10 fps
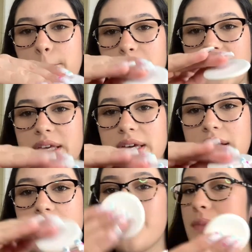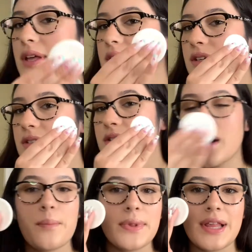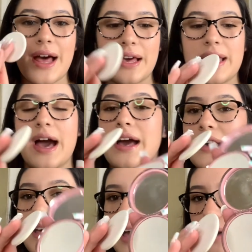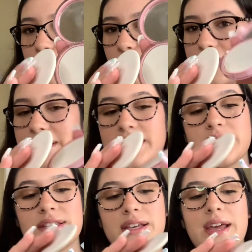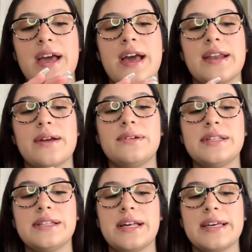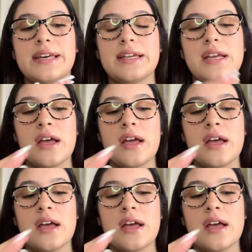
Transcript: pick it up and just apply i am wearing this today and i really like it